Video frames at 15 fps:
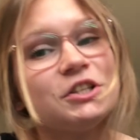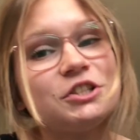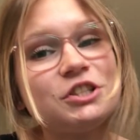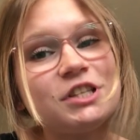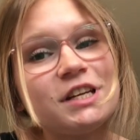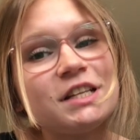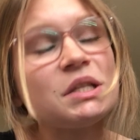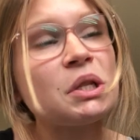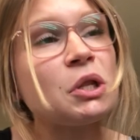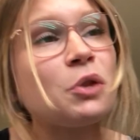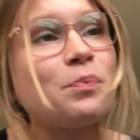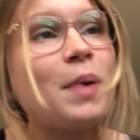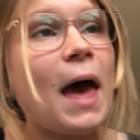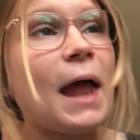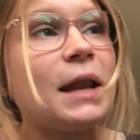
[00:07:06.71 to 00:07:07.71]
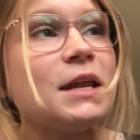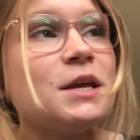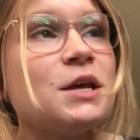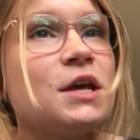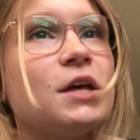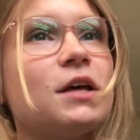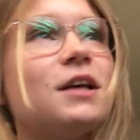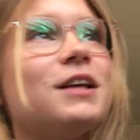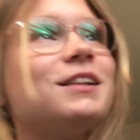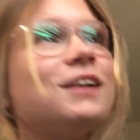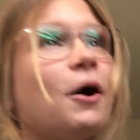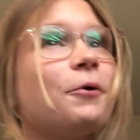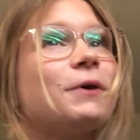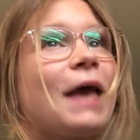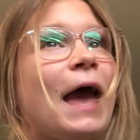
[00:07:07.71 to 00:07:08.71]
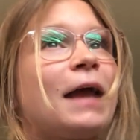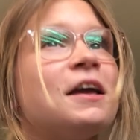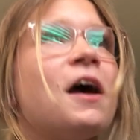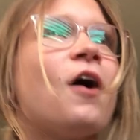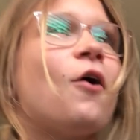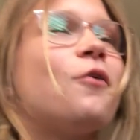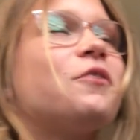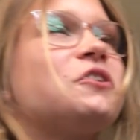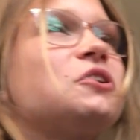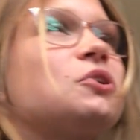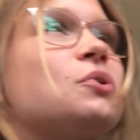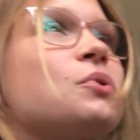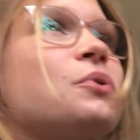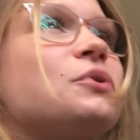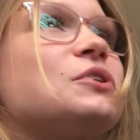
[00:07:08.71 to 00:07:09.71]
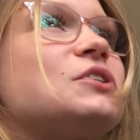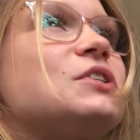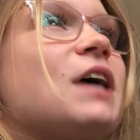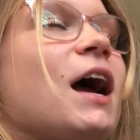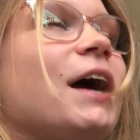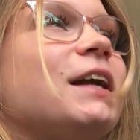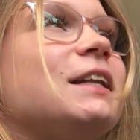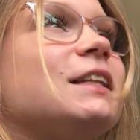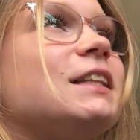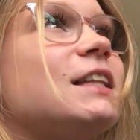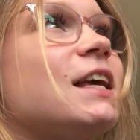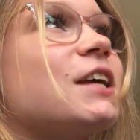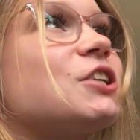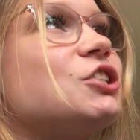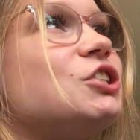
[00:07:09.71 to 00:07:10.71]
she is a little petty, okay, over a little tiny thing.